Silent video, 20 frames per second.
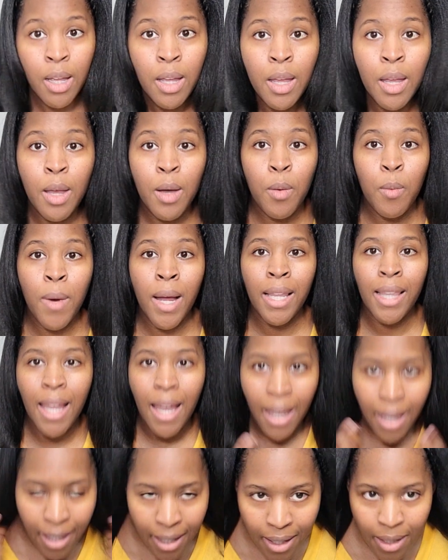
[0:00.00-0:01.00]
and voila,
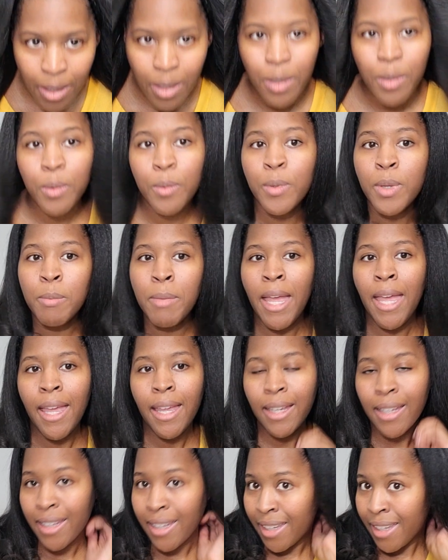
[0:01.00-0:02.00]
we
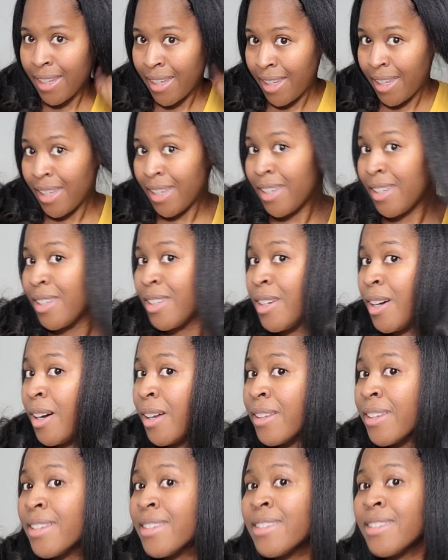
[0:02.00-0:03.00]
back. Y'all,
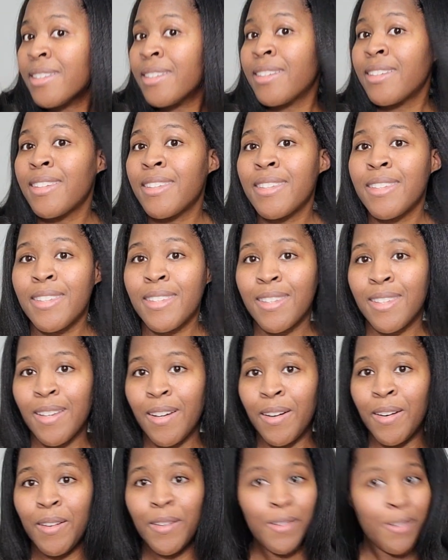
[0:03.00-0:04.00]
this looks
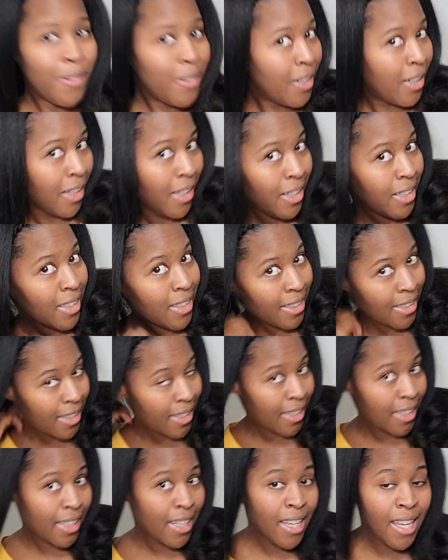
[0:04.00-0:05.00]
so
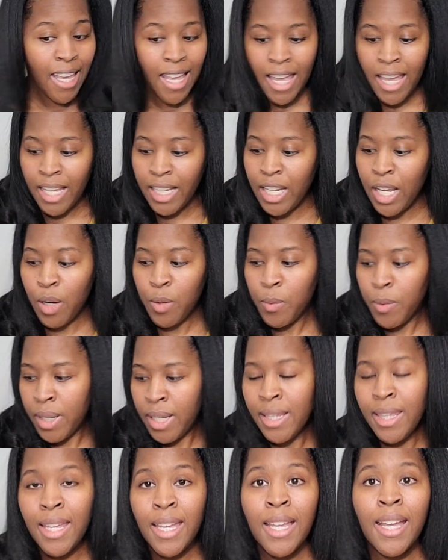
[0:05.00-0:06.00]
good. Now, one
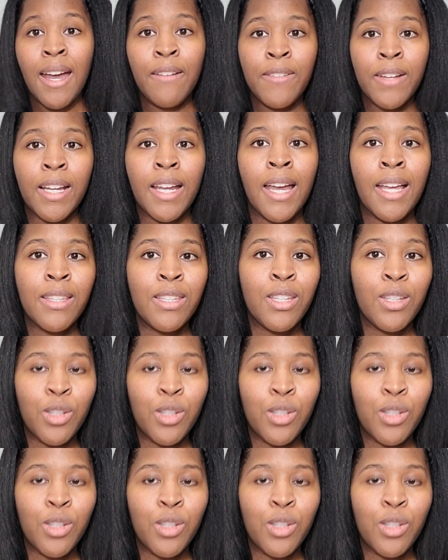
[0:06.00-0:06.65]
thing I forgot to